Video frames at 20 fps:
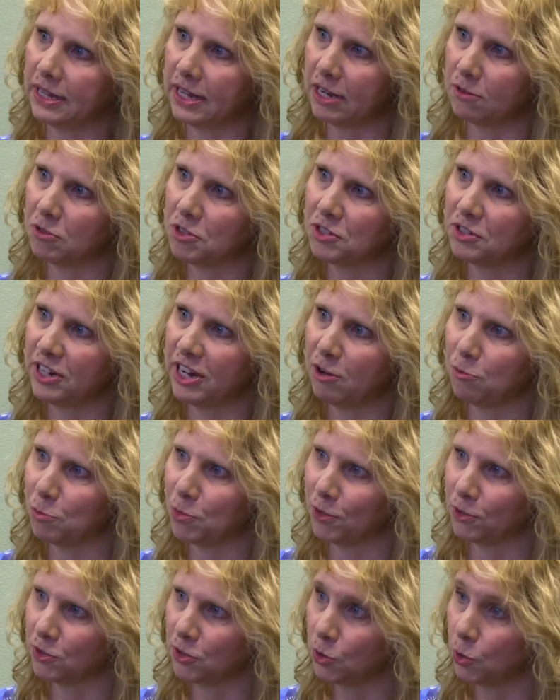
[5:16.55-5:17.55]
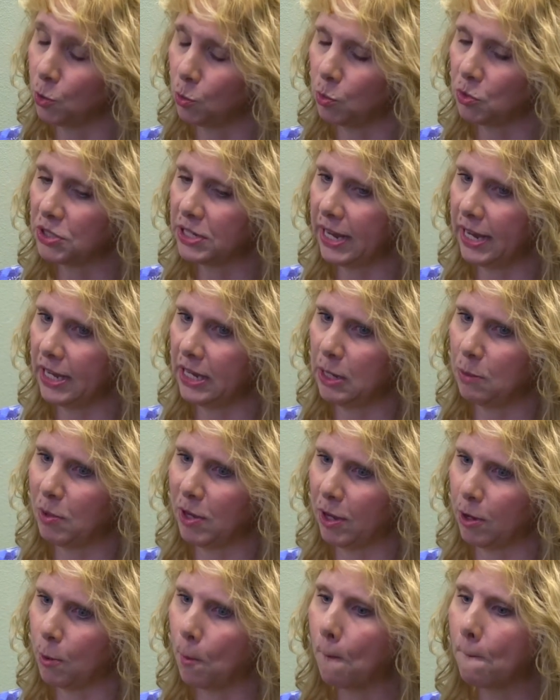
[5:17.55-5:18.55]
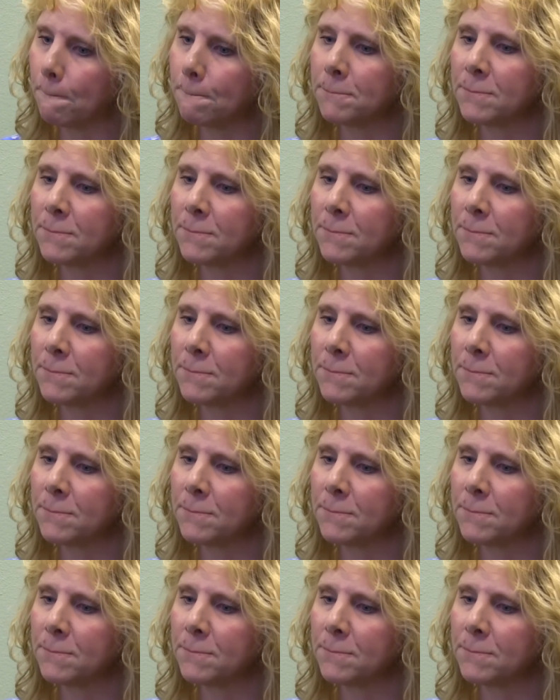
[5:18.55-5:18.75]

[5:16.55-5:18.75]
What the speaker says: They have a staff person who will take him out.